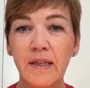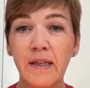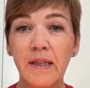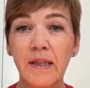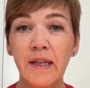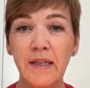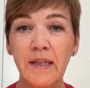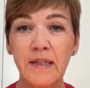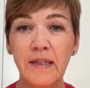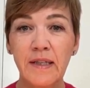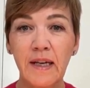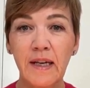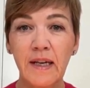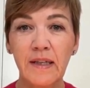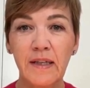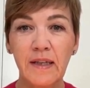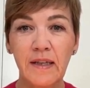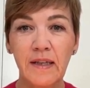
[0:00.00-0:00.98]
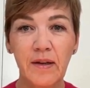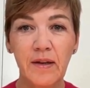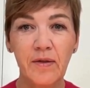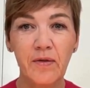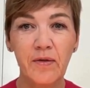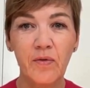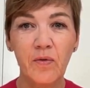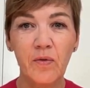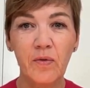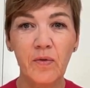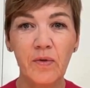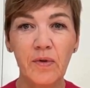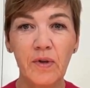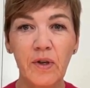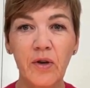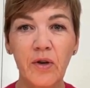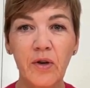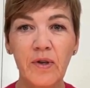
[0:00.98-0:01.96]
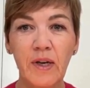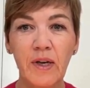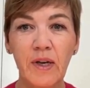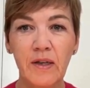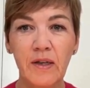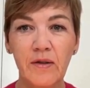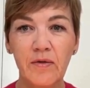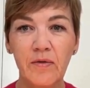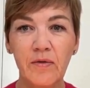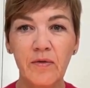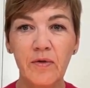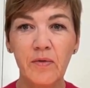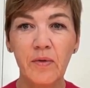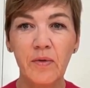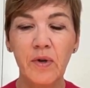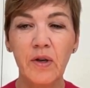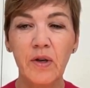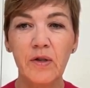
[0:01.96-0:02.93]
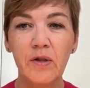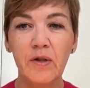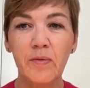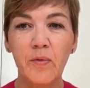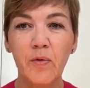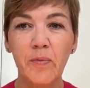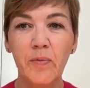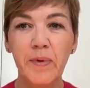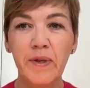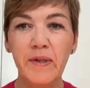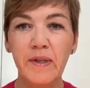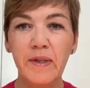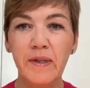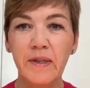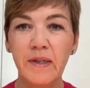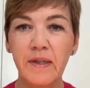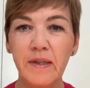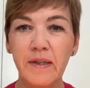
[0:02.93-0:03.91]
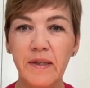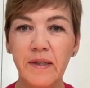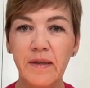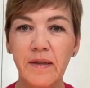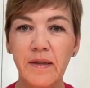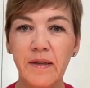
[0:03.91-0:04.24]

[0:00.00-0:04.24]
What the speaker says: They said that they thought the new tax rules would hurt small businesses.